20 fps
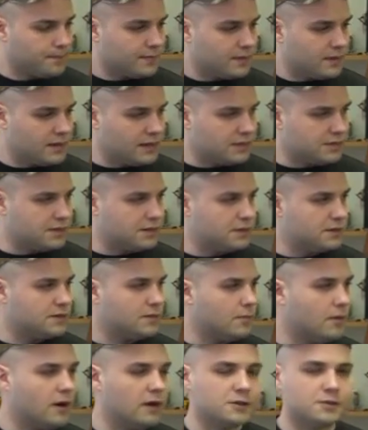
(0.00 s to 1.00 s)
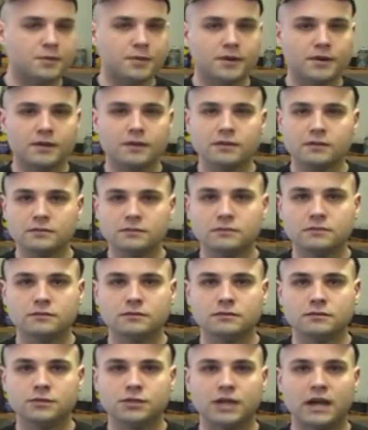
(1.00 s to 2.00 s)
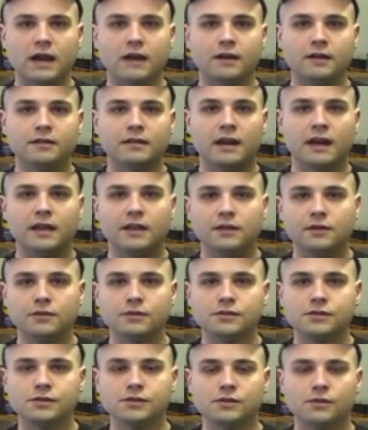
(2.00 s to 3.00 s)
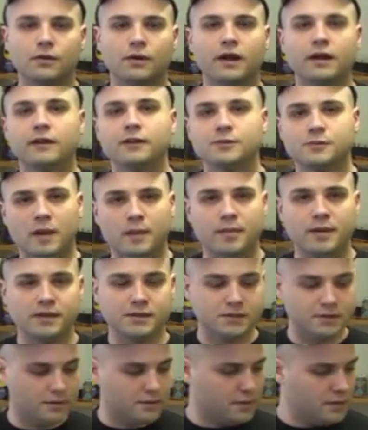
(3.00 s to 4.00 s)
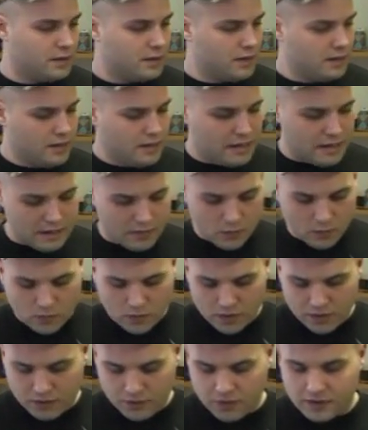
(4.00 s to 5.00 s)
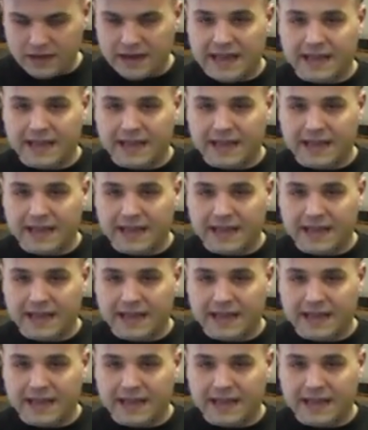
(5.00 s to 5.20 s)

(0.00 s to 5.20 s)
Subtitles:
This is a Mossberg shotgun that I use, or I use my pistol. And what you can